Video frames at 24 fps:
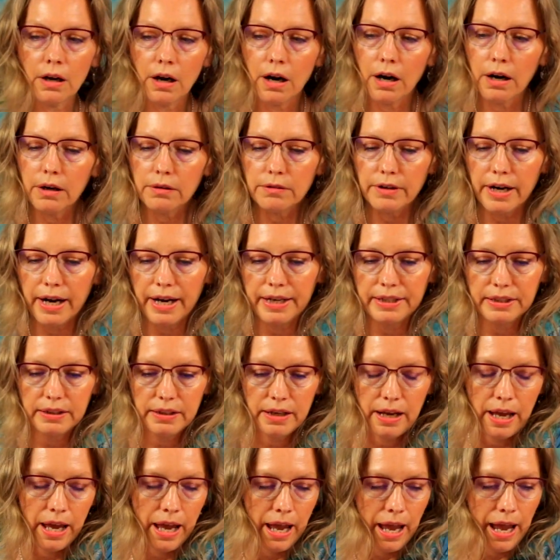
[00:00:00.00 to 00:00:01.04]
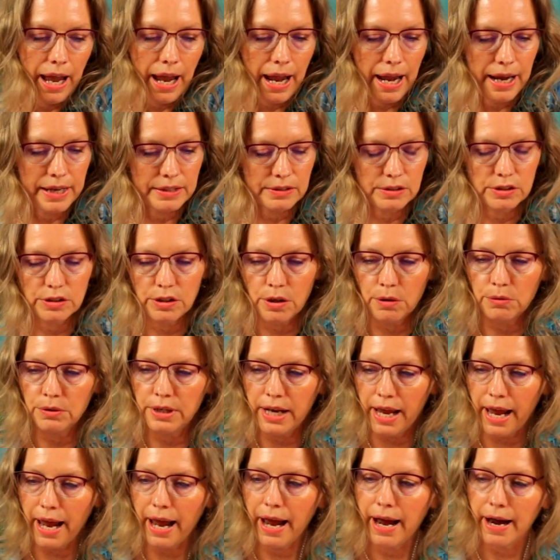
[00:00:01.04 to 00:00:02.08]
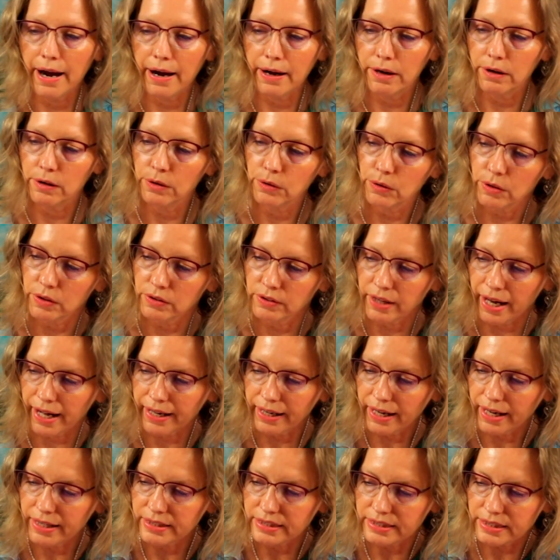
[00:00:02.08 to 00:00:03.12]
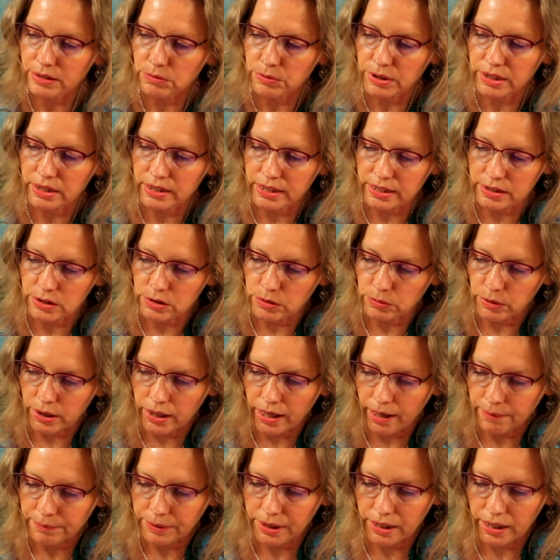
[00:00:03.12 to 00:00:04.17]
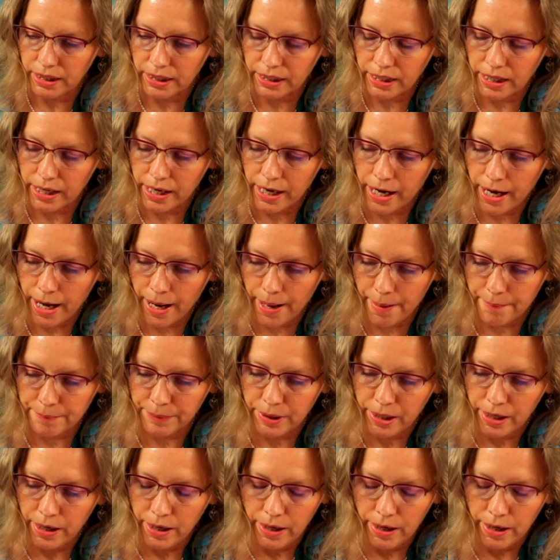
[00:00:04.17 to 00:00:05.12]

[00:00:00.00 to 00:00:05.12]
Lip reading: All right, and so now, like I did with this one, I'm gonna